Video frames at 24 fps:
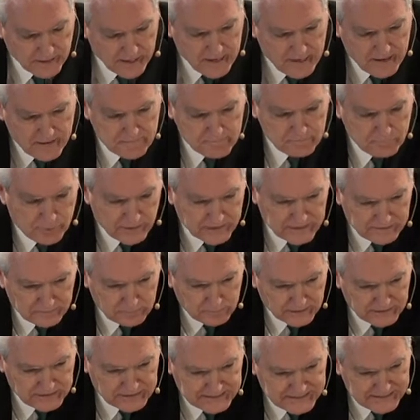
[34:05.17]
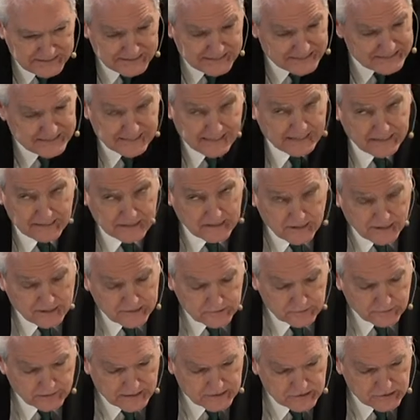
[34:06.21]
But this is the second
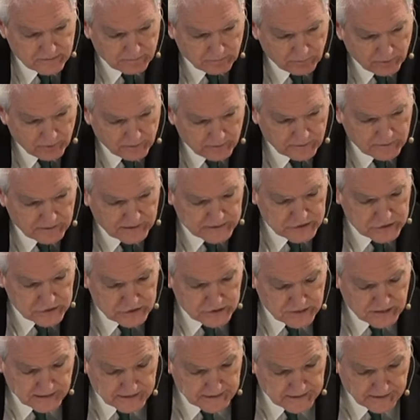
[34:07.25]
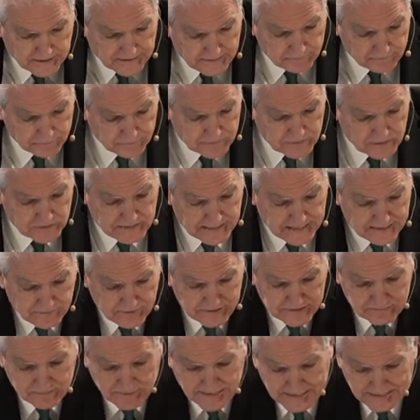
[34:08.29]
contrast that David
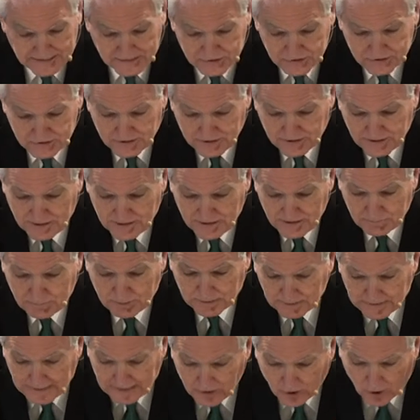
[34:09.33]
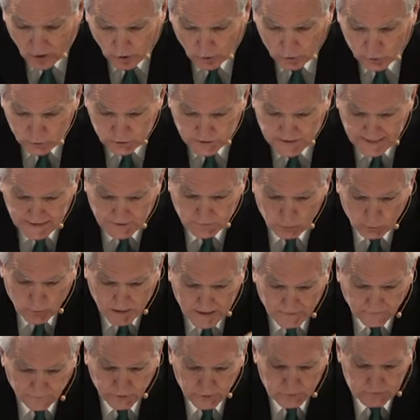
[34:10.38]
makes. But let all who take
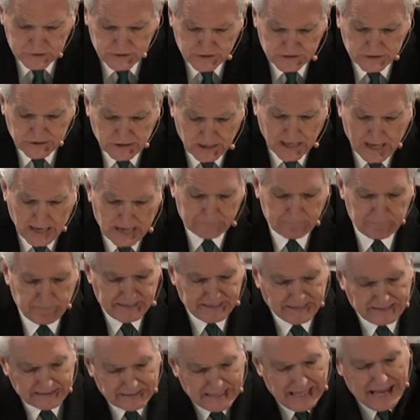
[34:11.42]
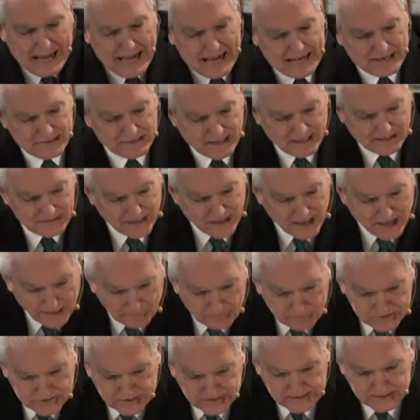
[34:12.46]
refuge in God be glad on the
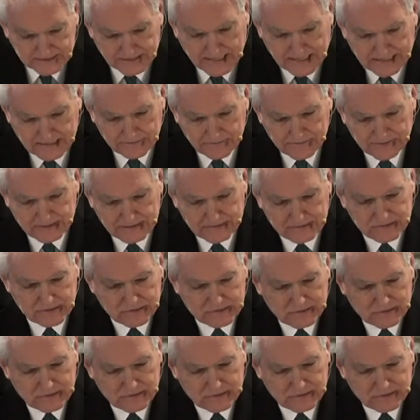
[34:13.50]
opposite side of this.